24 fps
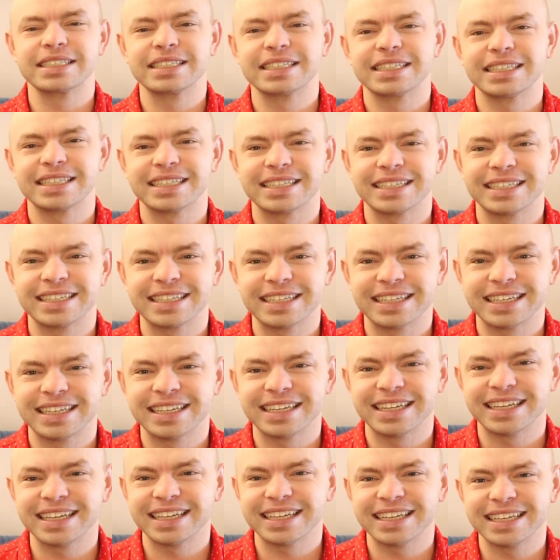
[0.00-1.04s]

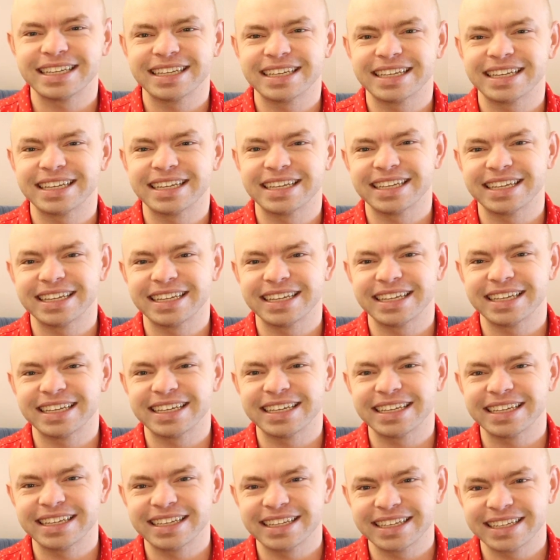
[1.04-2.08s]

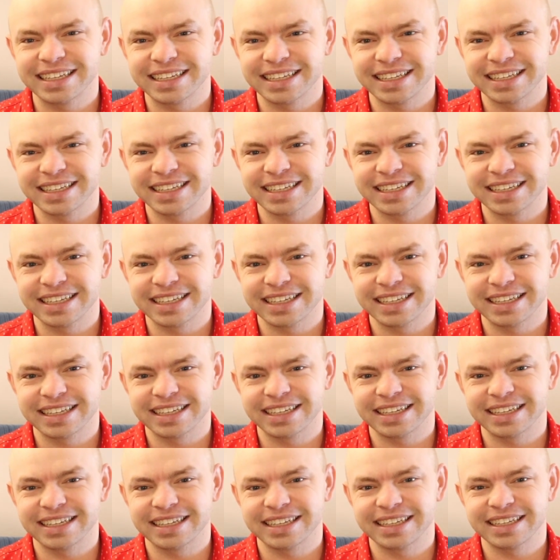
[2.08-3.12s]

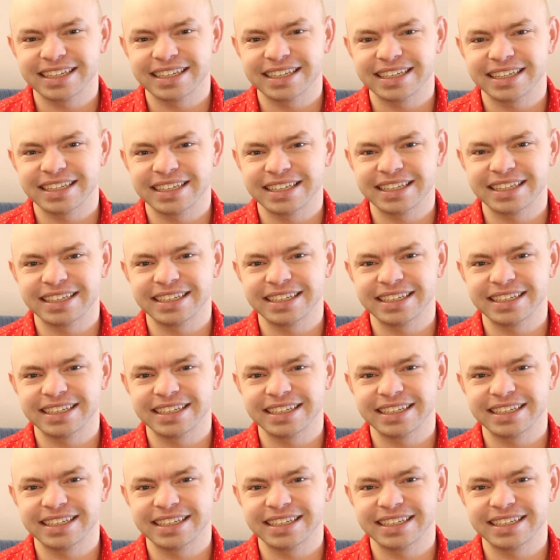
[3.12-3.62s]
The person shown says nothing.